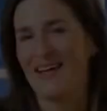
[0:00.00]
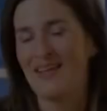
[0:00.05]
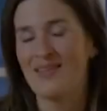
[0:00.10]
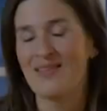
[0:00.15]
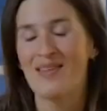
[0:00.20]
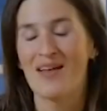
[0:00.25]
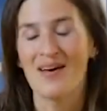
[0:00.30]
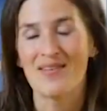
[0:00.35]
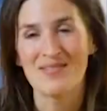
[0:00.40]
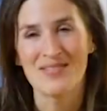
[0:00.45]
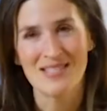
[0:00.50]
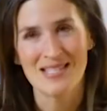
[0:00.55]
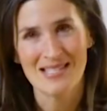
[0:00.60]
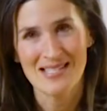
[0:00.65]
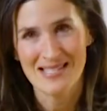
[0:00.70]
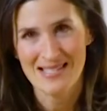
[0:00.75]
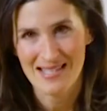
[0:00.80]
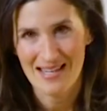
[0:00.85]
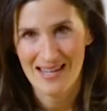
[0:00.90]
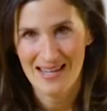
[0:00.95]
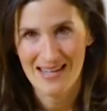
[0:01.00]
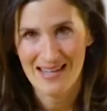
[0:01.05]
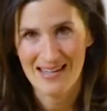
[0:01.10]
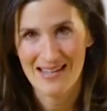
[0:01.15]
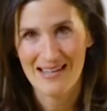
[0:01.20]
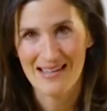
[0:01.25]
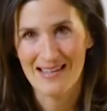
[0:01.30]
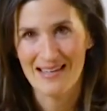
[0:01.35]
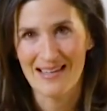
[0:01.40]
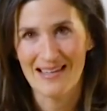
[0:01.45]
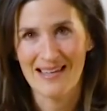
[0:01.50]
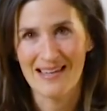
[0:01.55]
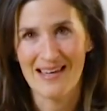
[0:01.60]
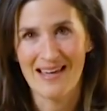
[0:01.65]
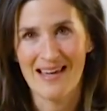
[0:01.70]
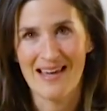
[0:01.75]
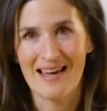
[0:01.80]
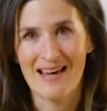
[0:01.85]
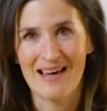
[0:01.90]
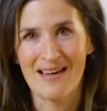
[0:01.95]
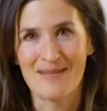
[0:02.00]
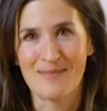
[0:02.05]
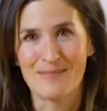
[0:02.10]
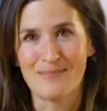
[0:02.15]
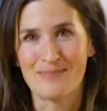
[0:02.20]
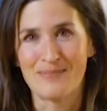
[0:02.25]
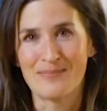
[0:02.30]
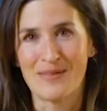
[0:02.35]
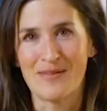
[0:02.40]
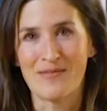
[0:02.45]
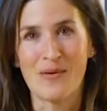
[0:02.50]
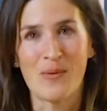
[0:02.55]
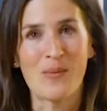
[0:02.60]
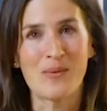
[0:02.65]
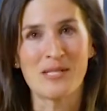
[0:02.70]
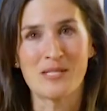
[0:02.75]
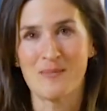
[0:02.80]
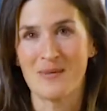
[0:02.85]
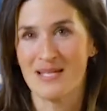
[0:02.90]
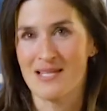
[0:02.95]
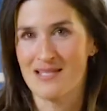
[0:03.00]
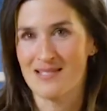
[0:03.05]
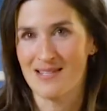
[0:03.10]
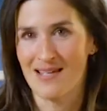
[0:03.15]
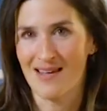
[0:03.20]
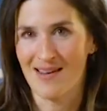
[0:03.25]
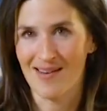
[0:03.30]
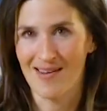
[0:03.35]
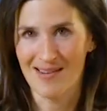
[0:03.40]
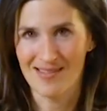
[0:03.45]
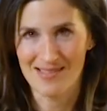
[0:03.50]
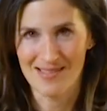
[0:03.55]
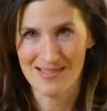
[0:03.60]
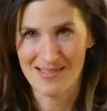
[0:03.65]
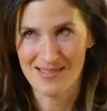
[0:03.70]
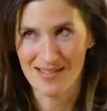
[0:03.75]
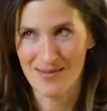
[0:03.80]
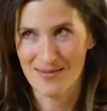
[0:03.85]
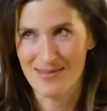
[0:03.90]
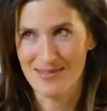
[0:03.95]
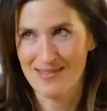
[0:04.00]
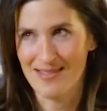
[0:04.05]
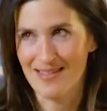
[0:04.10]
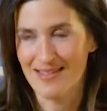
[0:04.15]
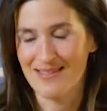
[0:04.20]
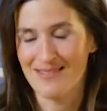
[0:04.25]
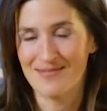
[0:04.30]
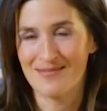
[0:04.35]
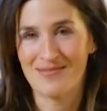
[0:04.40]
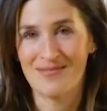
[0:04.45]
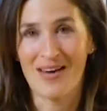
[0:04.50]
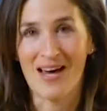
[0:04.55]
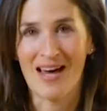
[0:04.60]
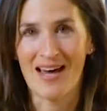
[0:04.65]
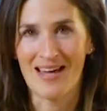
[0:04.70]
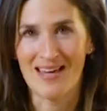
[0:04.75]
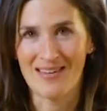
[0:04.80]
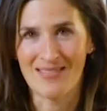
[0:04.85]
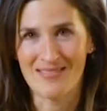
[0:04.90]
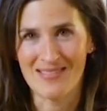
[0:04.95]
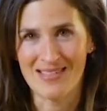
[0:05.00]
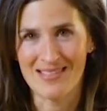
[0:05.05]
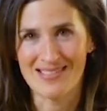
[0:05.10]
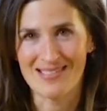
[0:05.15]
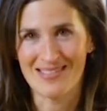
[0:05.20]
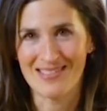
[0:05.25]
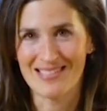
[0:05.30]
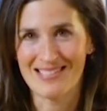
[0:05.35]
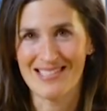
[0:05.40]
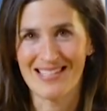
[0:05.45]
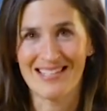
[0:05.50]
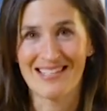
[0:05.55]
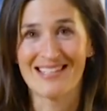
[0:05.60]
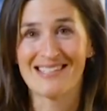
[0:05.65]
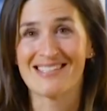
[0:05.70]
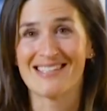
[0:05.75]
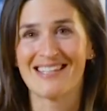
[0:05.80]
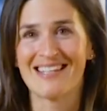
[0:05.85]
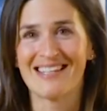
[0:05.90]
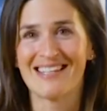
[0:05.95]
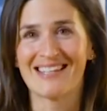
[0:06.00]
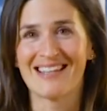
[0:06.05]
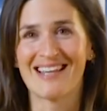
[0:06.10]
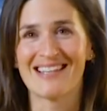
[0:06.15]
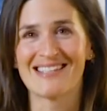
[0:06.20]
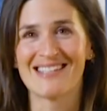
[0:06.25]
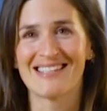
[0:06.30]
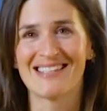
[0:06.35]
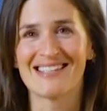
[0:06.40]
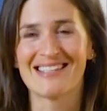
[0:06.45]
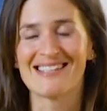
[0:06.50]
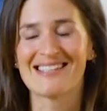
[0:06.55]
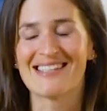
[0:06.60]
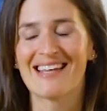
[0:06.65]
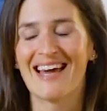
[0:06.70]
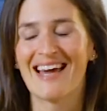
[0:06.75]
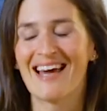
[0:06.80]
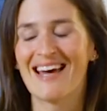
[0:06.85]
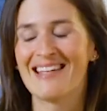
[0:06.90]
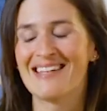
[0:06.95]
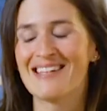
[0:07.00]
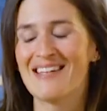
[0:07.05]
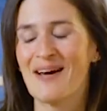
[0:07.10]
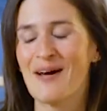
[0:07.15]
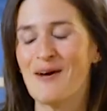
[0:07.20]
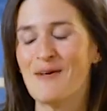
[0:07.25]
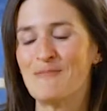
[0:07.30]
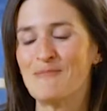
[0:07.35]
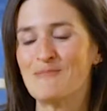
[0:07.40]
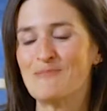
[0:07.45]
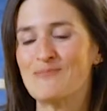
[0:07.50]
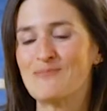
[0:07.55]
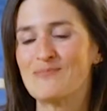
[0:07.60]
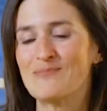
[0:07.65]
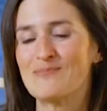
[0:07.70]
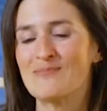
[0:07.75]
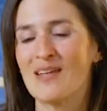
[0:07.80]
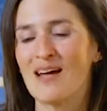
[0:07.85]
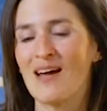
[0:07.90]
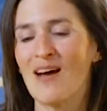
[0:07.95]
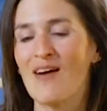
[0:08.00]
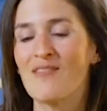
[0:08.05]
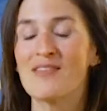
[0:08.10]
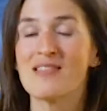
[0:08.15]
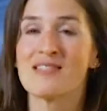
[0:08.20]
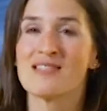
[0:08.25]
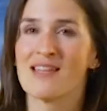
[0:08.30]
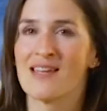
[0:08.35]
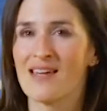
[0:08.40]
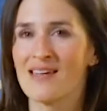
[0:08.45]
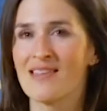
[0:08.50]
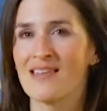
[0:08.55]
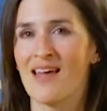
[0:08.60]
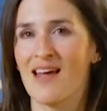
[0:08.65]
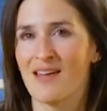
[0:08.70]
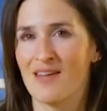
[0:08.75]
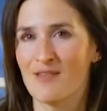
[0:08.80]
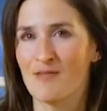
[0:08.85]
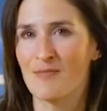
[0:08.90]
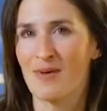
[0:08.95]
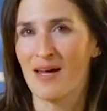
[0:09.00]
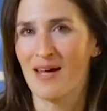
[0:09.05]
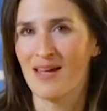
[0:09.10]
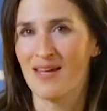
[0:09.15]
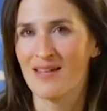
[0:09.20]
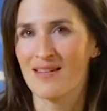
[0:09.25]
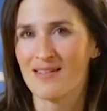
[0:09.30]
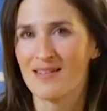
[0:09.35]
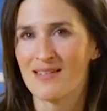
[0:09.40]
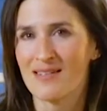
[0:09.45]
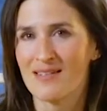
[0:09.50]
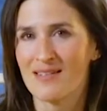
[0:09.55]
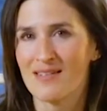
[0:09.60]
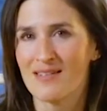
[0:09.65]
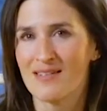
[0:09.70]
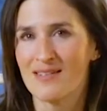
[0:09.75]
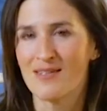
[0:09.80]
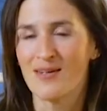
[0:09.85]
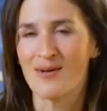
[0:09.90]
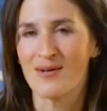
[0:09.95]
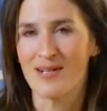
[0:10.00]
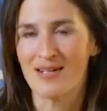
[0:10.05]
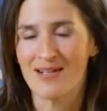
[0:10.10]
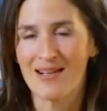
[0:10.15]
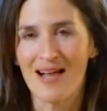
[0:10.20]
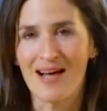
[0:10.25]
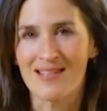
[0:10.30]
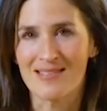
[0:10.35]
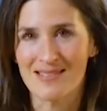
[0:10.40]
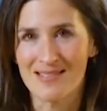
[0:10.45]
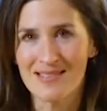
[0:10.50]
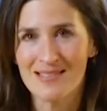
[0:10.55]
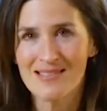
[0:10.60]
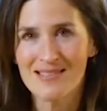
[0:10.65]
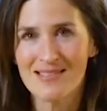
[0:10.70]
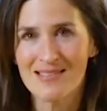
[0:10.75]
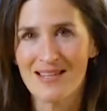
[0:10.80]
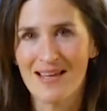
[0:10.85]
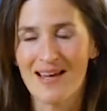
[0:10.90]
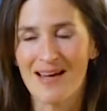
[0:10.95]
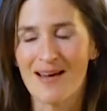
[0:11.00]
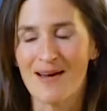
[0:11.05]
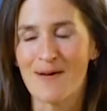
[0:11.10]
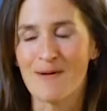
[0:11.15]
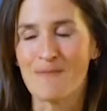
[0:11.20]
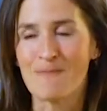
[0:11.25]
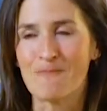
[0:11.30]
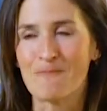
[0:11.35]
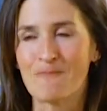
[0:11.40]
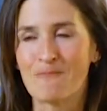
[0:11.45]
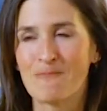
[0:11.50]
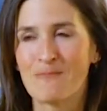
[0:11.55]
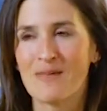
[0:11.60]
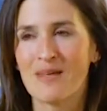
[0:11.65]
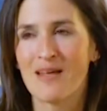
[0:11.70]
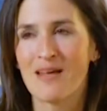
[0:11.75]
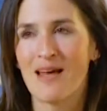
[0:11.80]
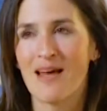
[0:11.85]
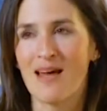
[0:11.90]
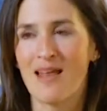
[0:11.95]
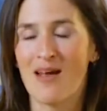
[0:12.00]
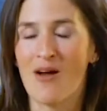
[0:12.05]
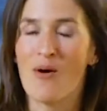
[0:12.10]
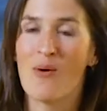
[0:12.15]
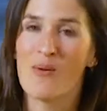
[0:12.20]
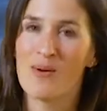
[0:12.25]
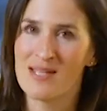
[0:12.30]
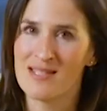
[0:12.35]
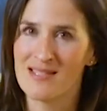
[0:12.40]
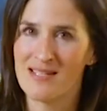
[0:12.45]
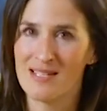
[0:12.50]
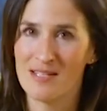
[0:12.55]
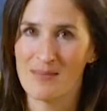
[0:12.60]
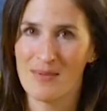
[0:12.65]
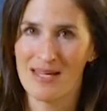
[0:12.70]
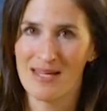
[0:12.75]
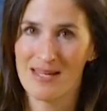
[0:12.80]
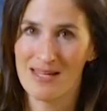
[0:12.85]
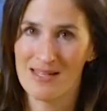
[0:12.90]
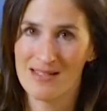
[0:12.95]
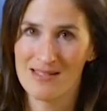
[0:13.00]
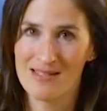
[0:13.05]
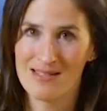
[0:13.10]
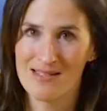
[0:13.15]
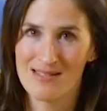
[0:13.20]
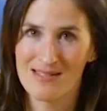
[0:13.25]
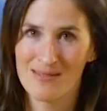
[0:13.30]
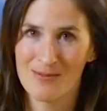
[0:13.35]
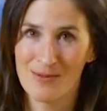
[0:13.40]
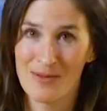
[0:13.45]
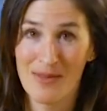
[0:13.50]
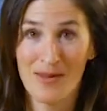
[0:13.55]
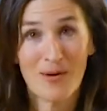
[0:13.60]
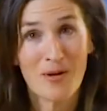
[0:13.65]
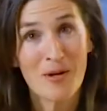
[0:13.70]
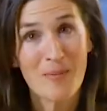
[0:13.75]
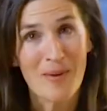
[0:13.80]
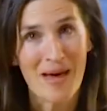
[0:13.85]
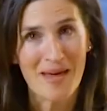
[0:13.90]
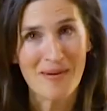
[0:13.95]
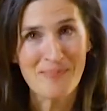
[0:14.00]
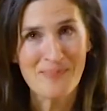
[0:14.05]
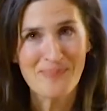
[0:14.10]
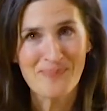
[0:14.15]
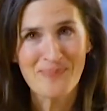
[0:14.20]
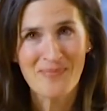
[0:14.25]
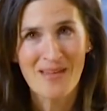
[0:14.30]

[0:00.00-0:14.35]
I love to sing. I've always been a singer since I was like 5. I started taking singing lessons. And I often sing at the end of my yoga classes. And I always sing to my kids when they go to bed.